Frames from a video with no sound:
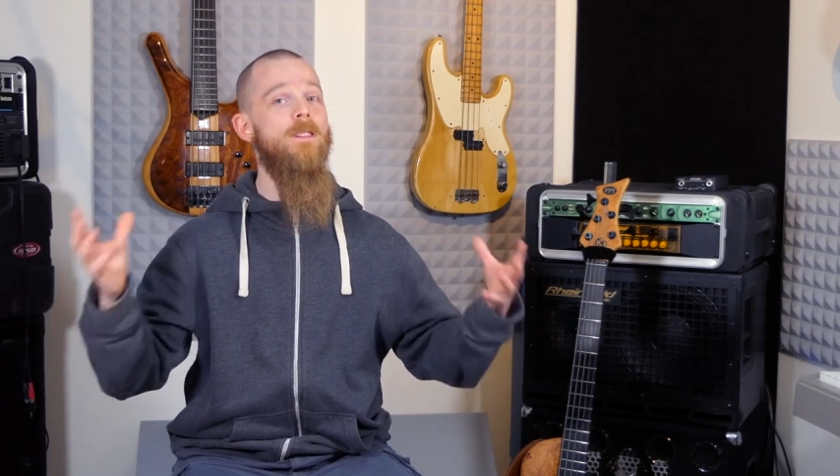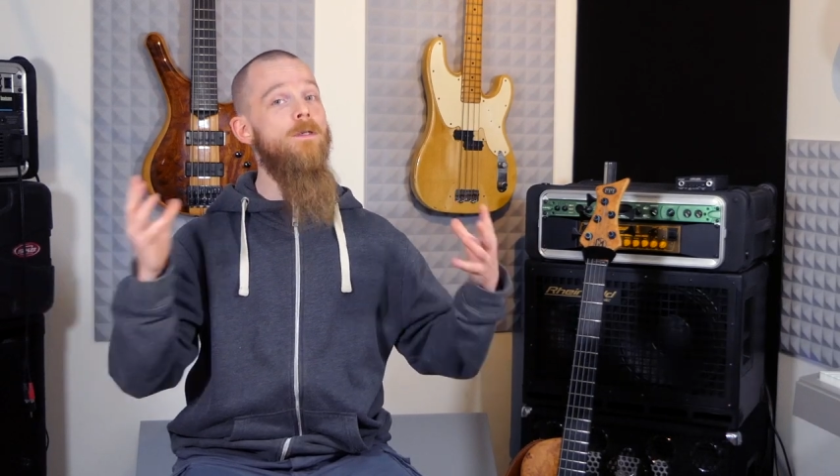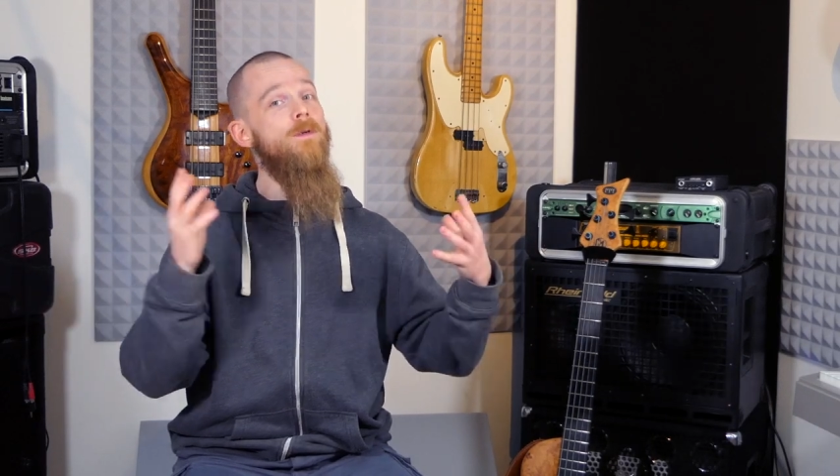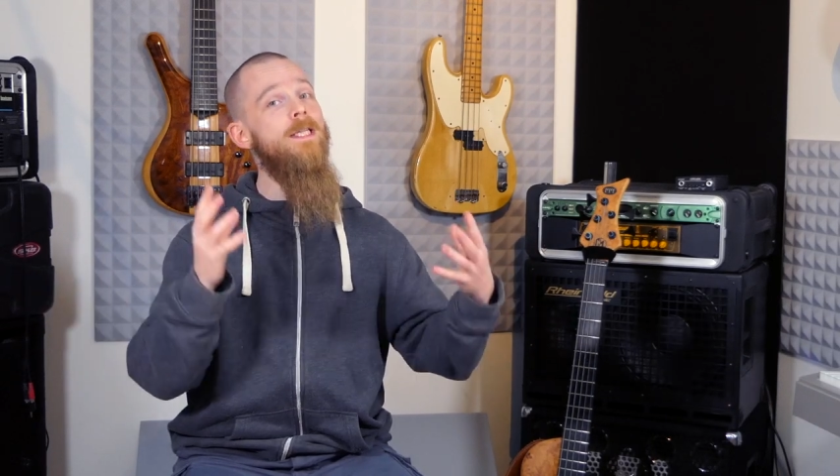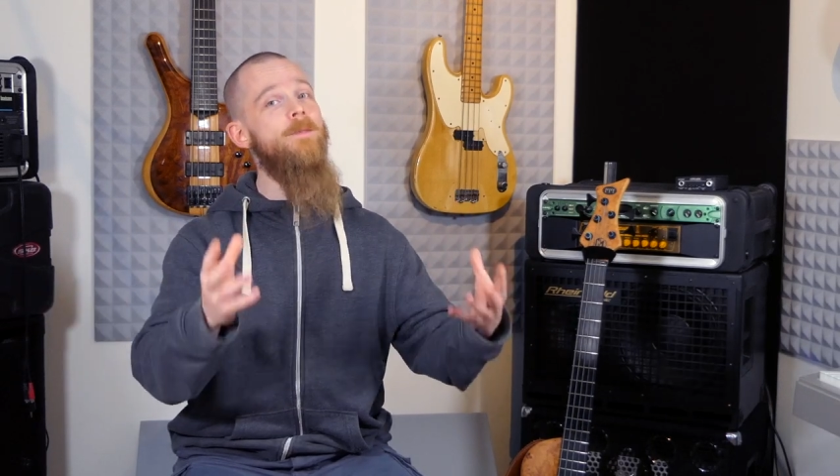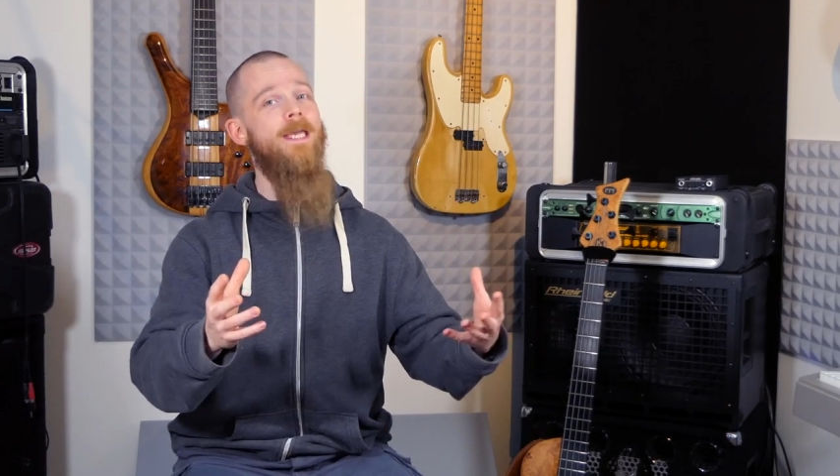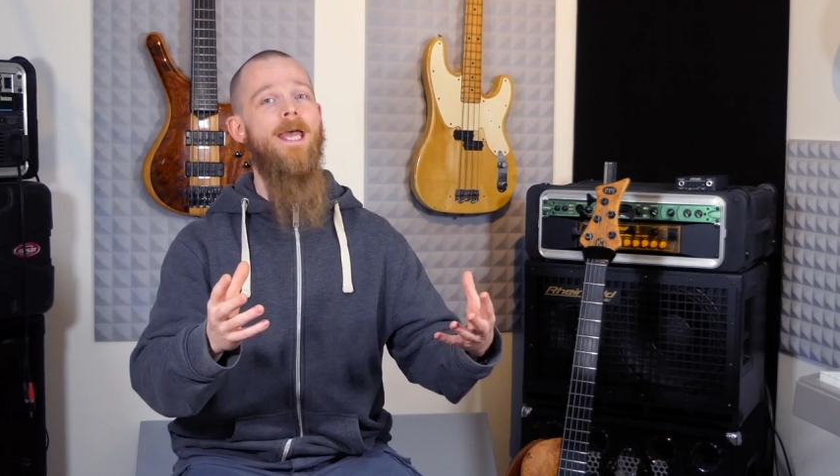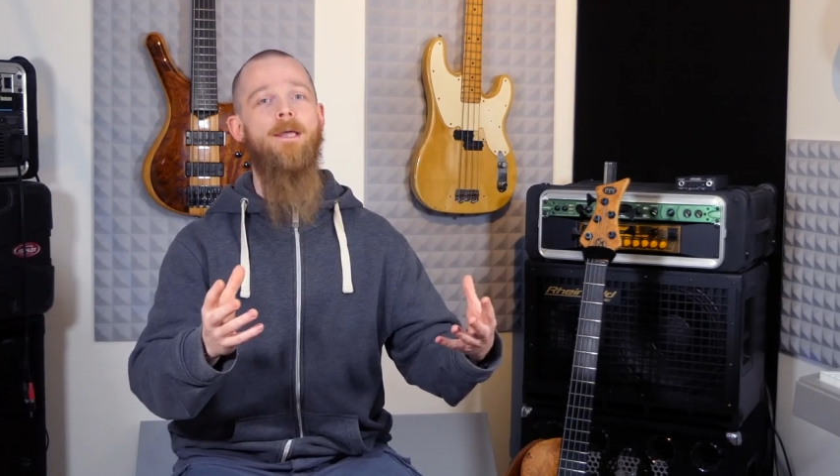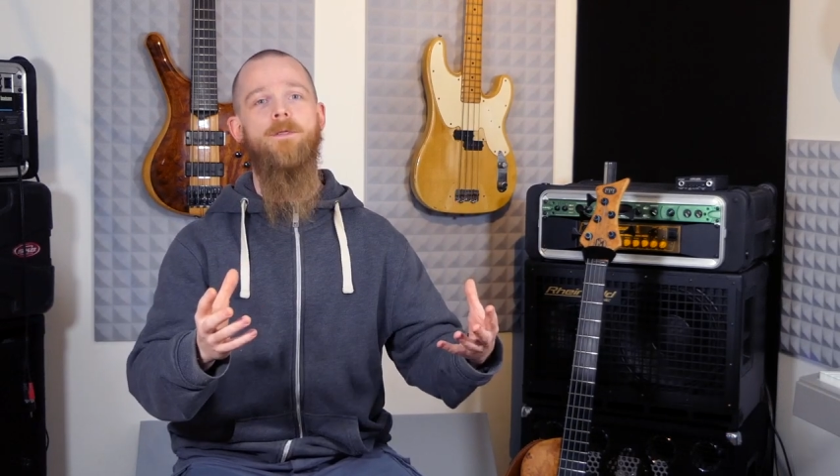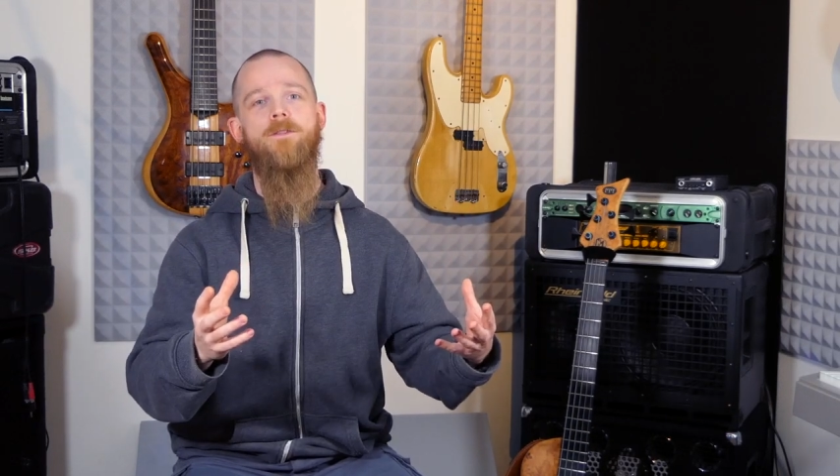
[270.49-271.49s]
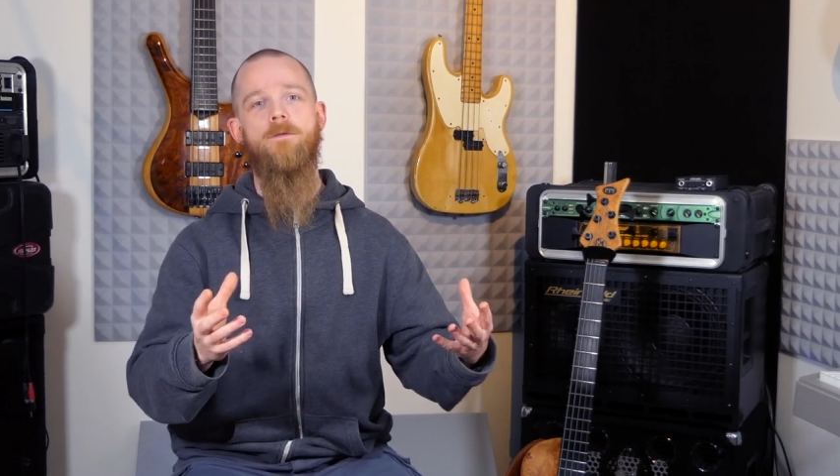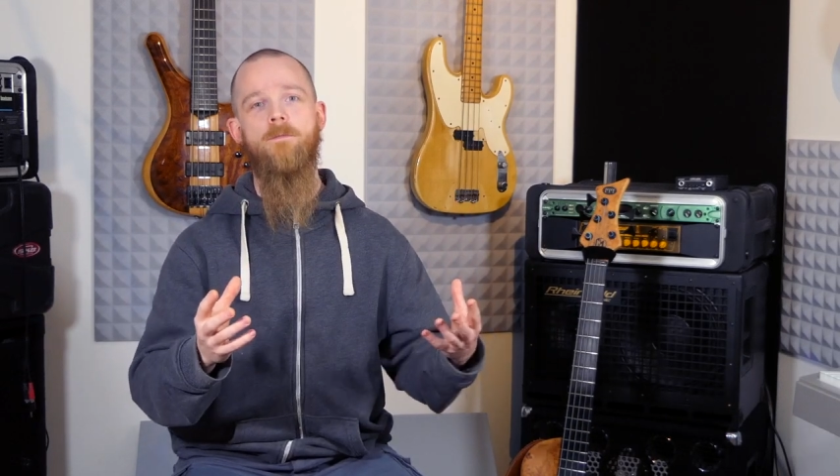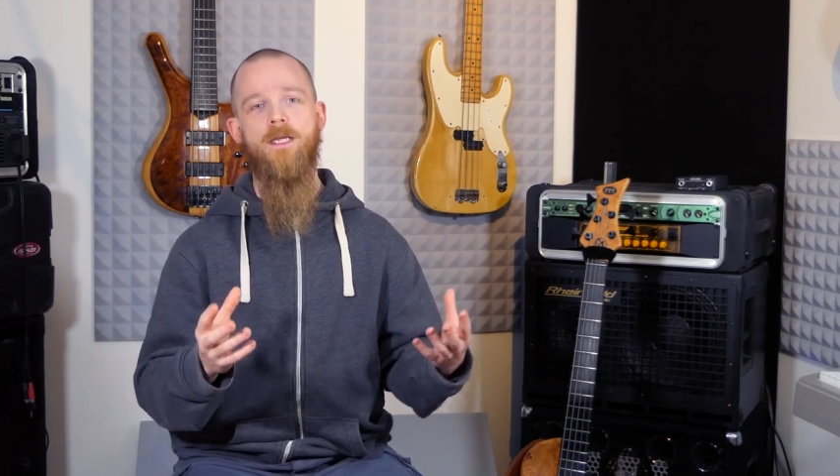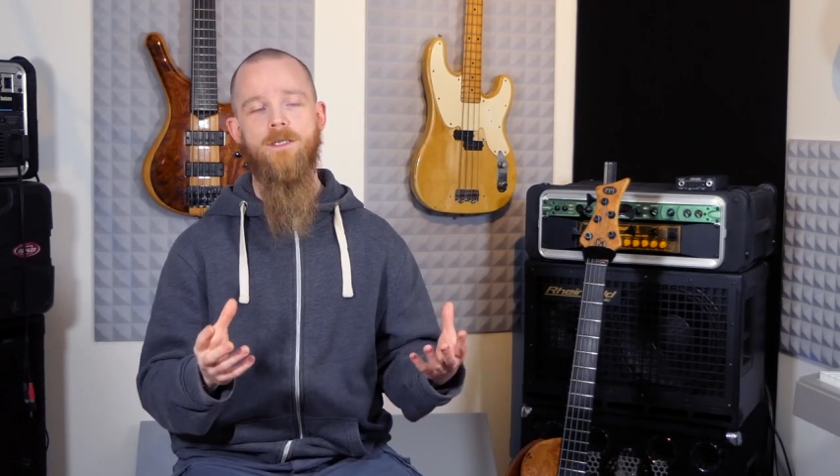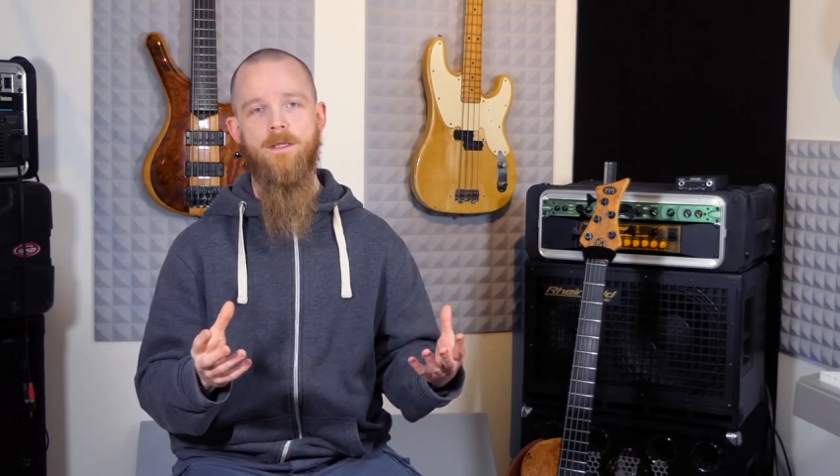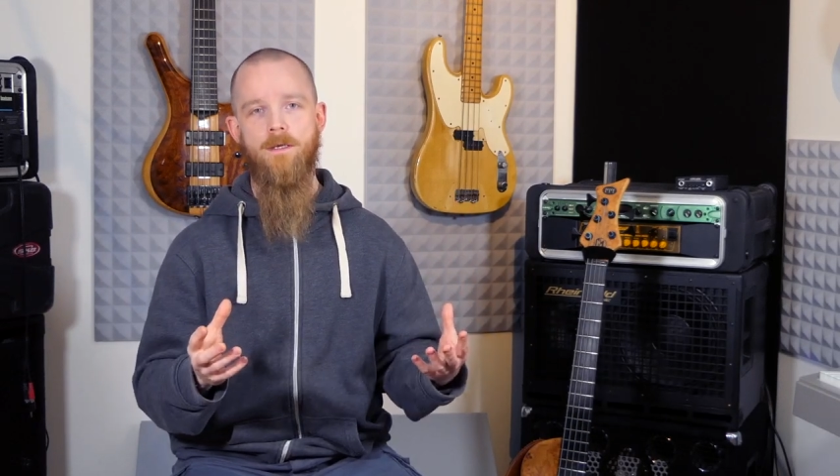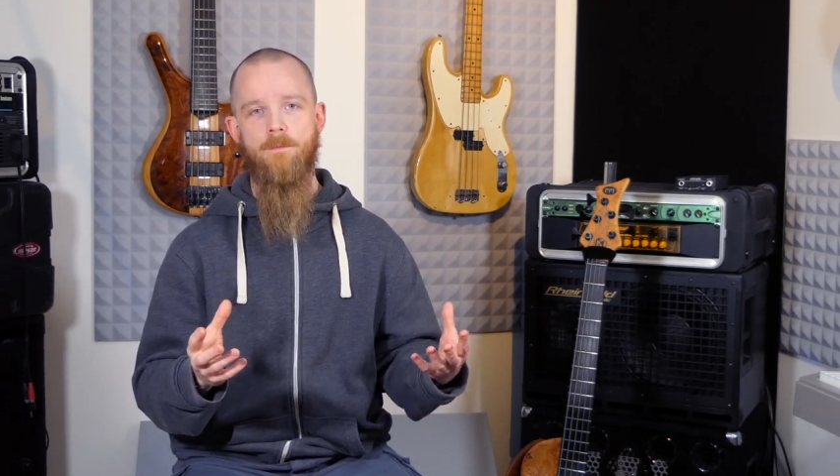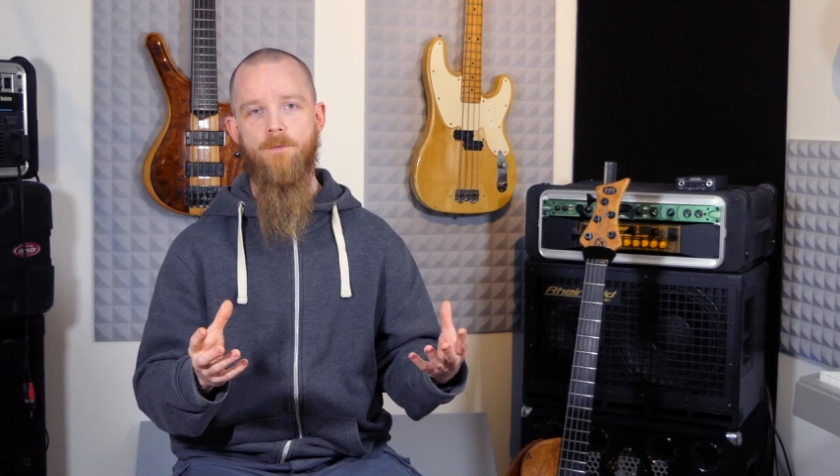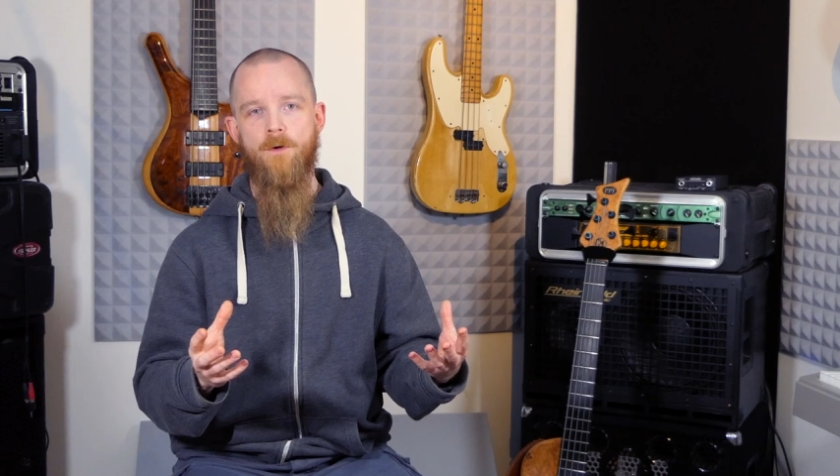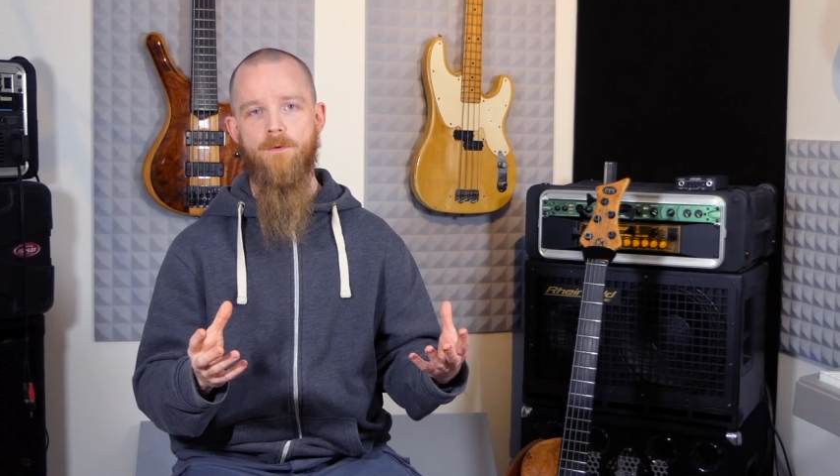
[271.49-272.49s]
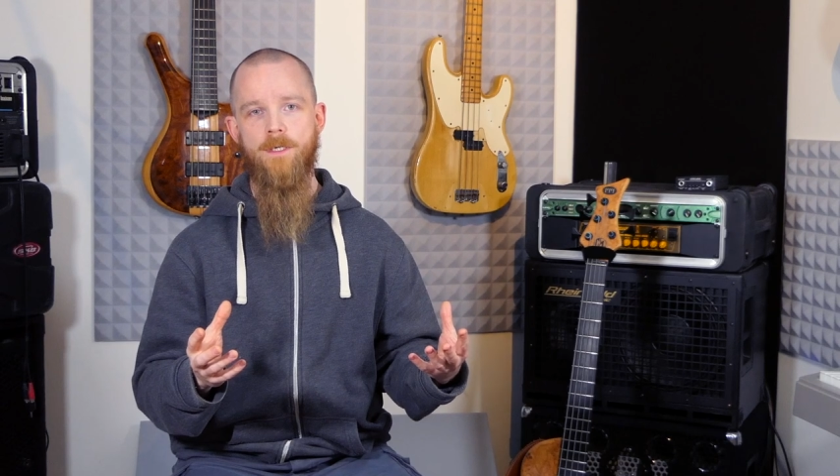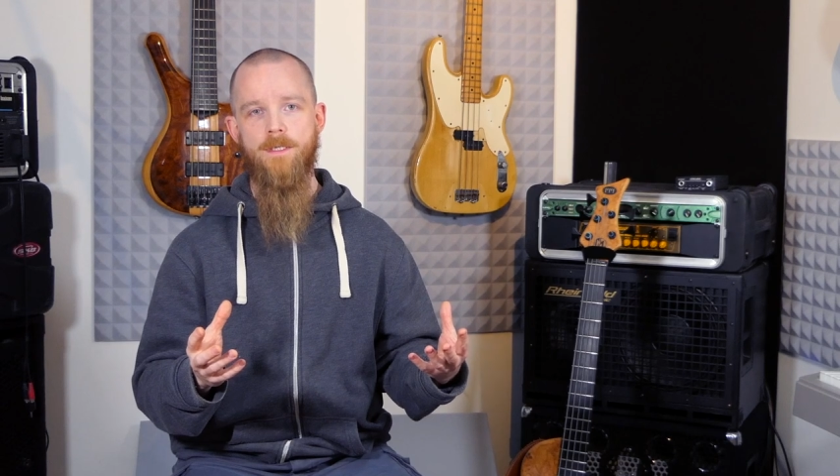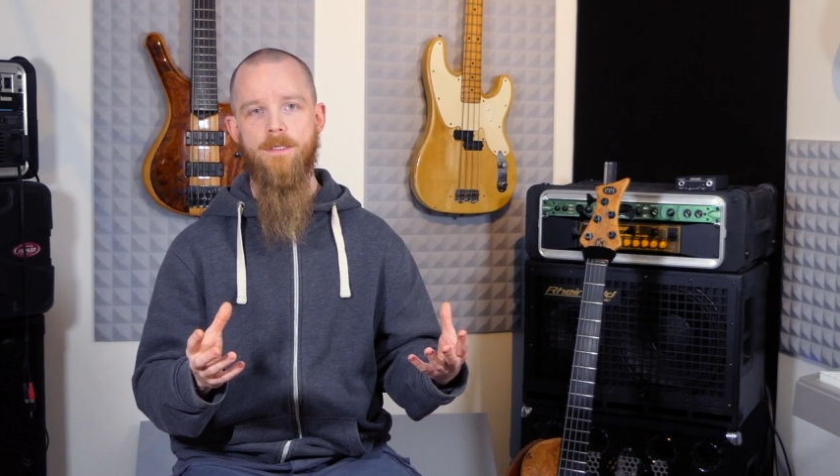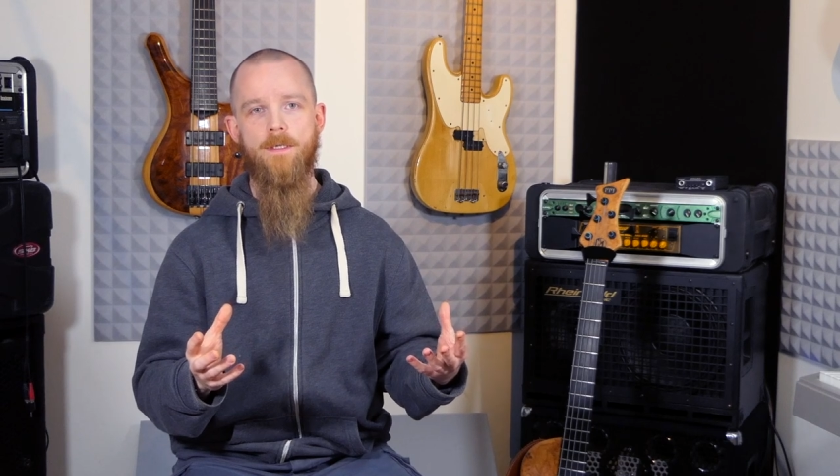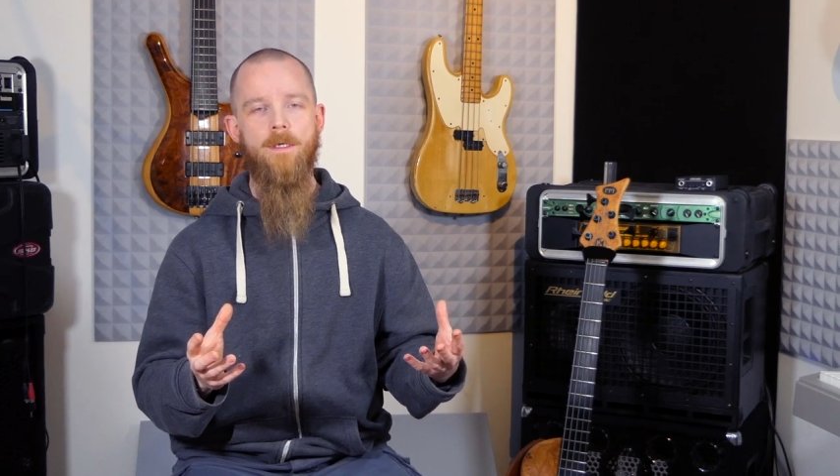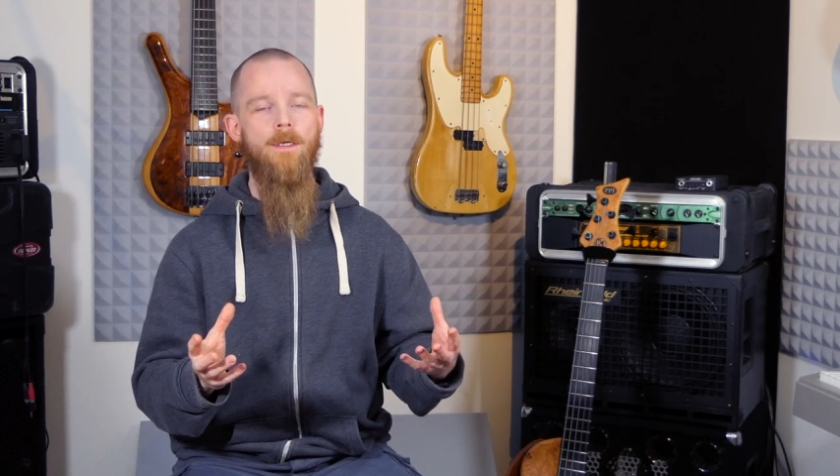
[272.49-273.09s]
you will be able to measure the progress.